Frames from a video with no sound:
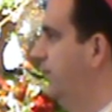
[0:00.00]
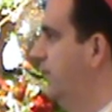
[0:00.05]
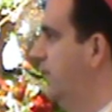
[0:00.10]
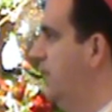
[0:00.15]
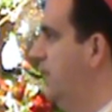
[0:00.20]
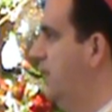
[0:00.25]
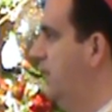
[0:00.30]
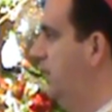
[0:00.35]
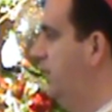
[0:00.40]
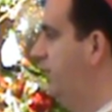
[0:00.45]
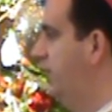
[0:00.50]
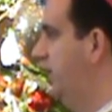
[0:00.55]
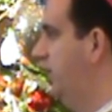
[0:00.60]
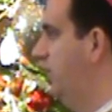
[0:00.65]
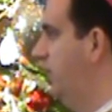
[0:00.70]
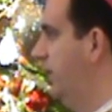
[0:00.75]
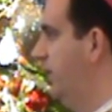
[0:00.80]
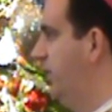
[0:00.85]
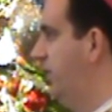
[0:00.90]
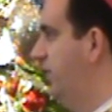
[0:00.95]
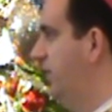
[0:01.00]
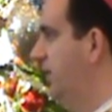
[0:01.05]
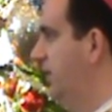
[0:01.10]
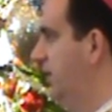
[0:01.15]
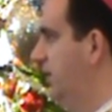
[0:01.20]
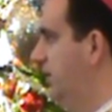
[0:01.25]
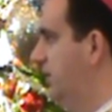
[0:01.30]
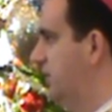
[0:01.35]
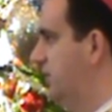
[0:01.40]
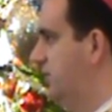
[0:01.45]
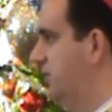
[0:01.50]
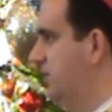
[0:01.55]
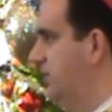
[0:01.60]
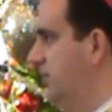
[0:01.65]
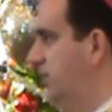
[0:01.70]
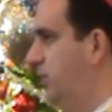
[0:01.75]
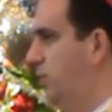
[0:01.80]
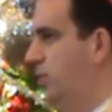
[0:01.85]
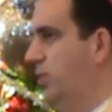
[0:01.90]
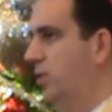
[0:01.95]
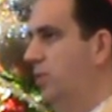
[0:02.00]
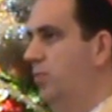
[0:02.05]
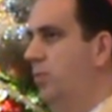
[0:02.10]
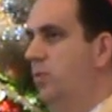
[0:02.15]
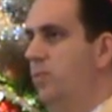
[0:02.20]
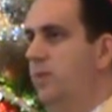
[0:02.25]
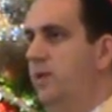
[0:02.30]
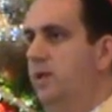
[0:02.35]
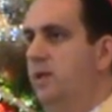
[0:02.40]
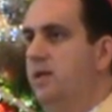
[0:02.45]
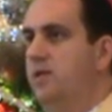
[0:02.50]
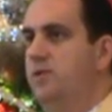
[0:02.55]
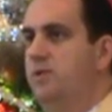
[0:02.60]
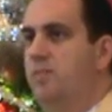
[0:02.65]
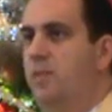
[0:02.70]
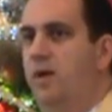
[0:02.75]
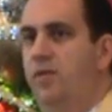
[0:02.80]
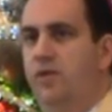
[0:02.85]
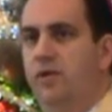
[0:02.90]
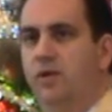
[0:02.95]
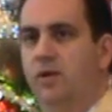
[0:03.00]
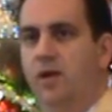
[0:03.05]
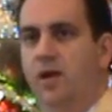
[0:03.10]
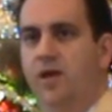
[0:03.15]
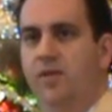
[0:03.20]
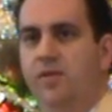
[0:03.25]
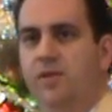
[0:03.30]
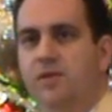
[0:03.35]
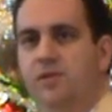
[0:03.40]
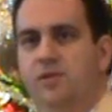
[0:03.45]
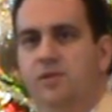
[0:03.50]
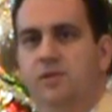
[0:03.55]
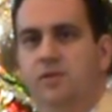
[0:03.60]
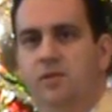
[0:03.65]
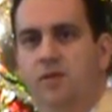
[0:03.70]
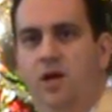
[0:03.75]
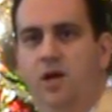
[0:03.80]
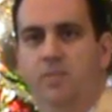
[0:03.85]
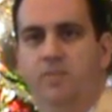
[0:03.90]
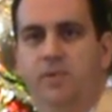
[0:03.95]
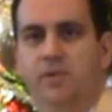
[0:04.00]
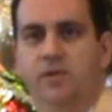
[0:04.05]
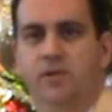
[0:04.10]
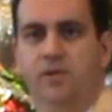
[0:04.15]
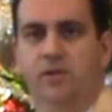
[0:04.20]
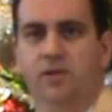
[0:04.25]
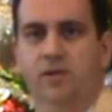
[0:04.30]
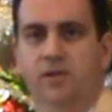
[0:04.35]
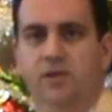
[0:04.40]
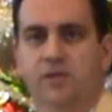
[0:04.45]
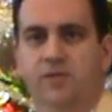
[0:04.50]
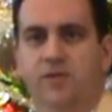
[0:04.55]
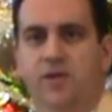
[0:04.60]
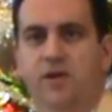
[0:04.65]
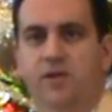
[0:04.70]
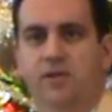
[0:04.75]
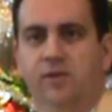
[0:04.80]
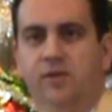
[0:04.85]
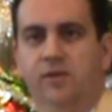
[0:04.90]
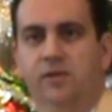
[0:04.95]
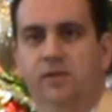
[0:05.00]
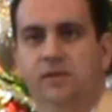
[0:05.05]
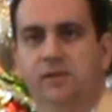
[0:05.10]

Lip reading: Living with this poor woman, his mother, and this carpenter, his father.